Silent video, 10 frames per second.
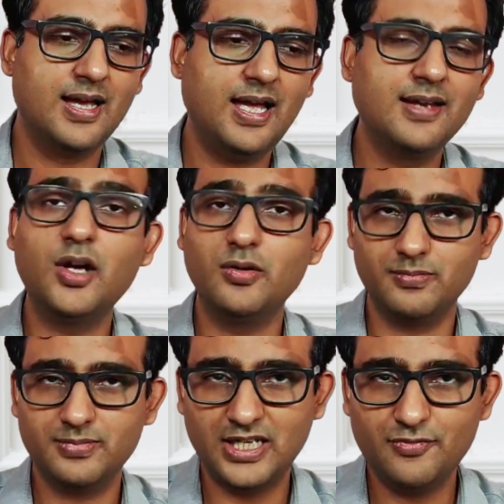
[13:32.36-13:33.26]
and now
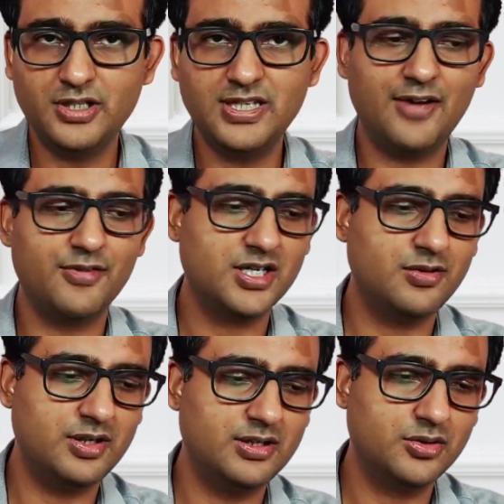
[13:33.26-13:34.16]
thankfully they have
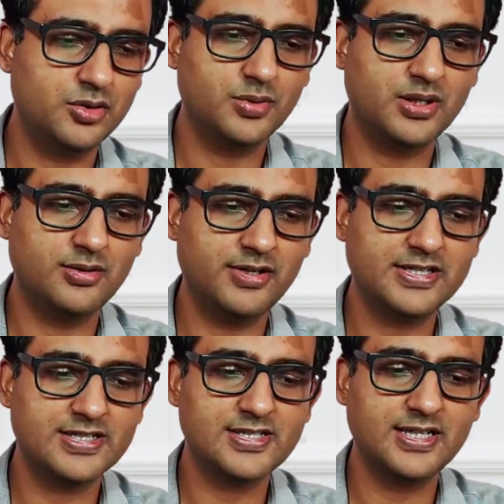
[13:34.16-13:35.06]
recovered to a great
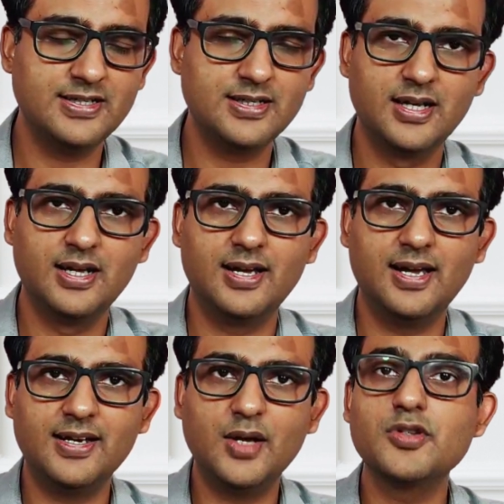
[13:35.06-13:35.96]
extent.
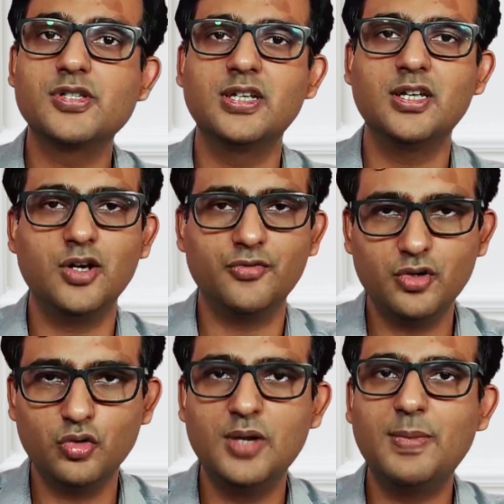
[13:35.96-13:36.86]
And I was thinking of you
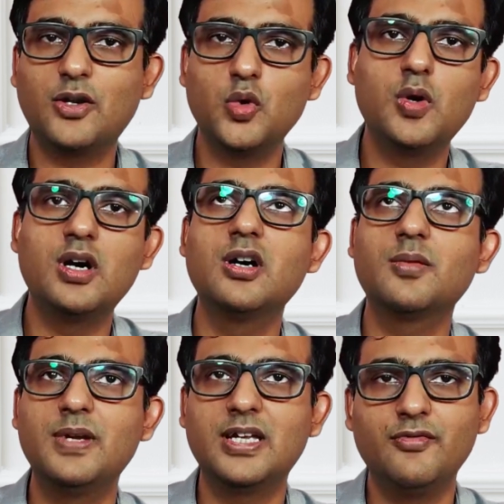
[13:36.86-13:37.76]
know going back to work,
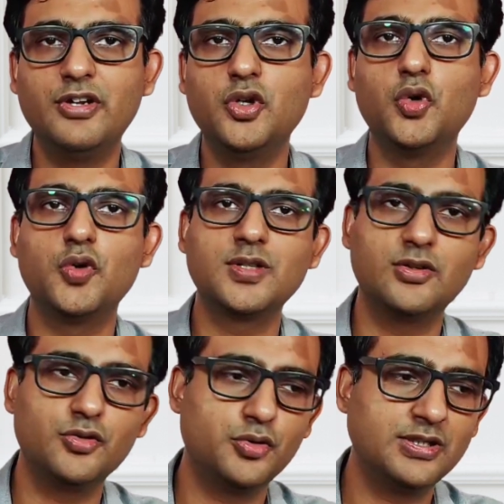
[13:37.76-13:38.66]
making videos, and
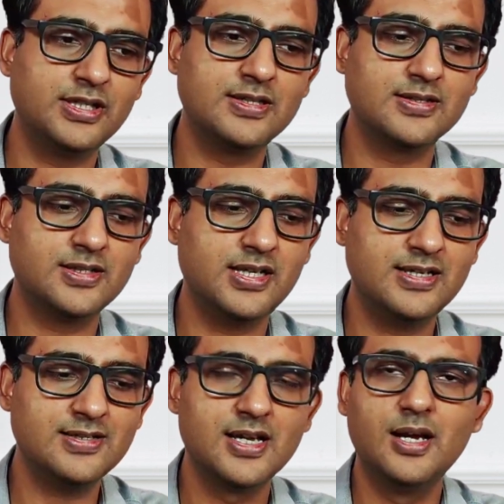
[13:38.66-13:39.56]
you know, doing these
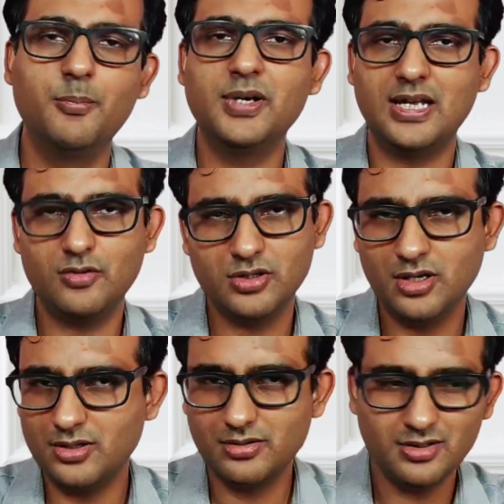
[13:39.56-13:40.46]
things, but I could
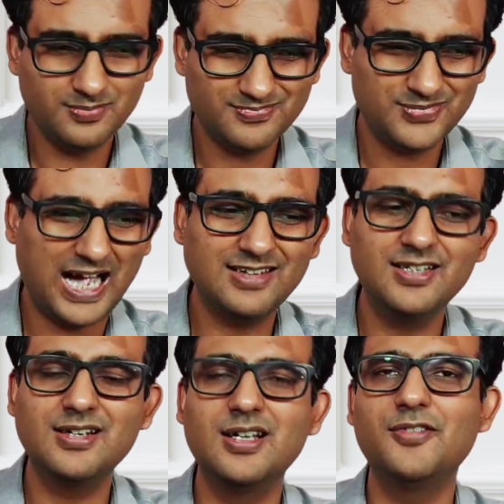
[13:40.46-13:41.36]
not you know gather
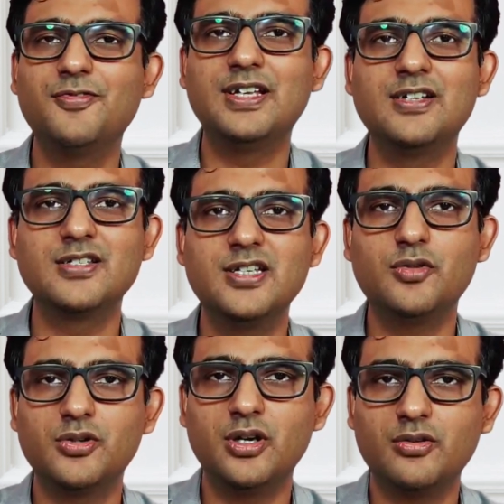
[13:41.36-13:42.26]
enough energy,
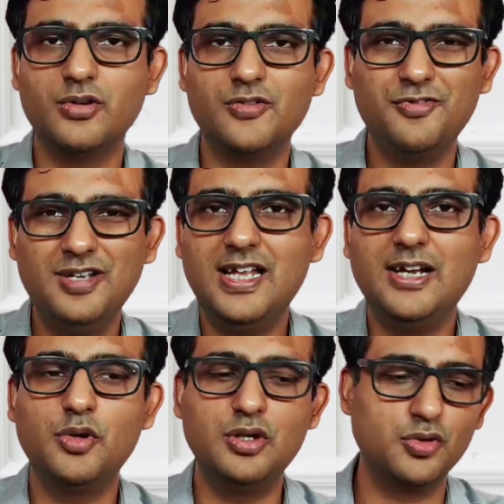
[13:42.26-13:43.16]
could not could not feel
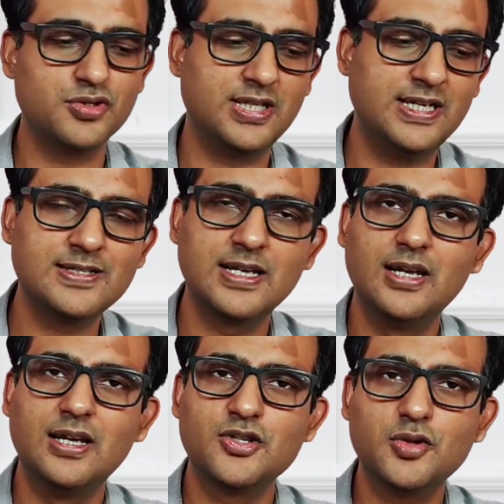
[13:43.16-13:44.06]
like doing those things.
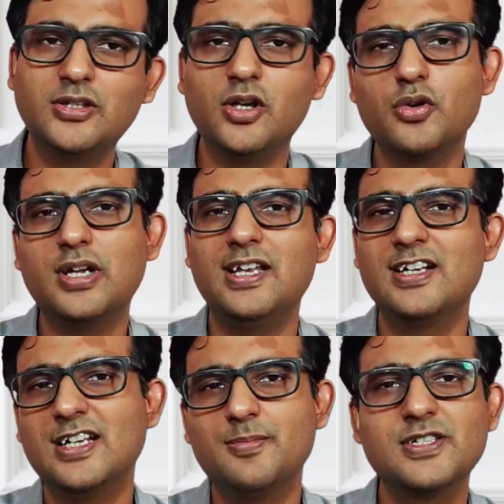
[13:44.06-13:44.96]
So I thought, okay, let,
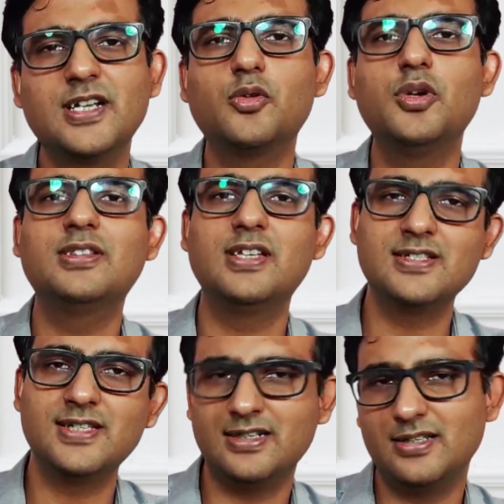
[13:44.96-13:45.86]
let me start doing things
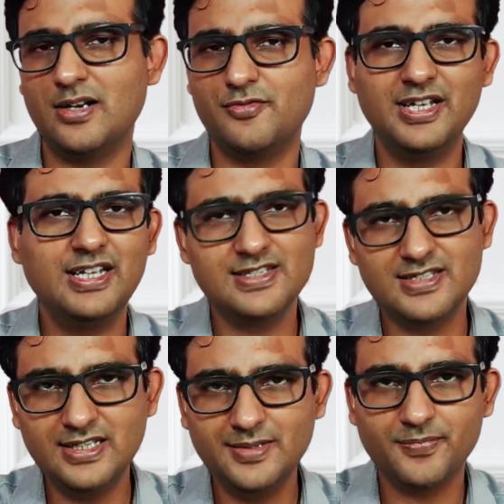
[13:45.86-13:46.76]
that are very
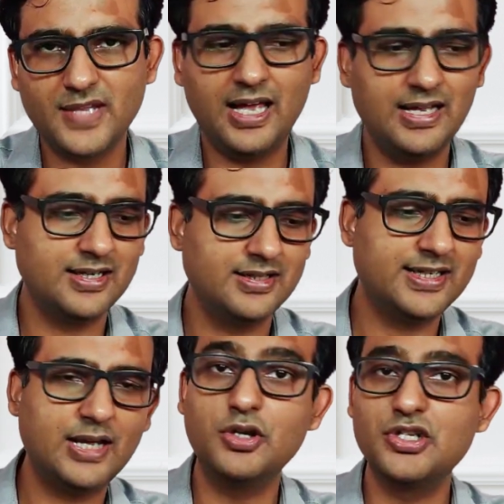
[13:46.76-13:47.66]
easy and
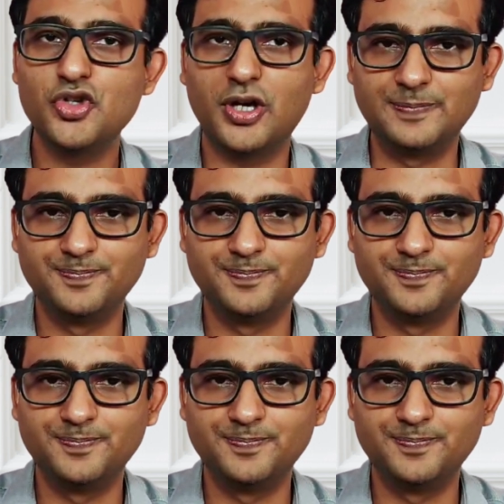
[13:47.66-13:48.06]
that I would enjoy.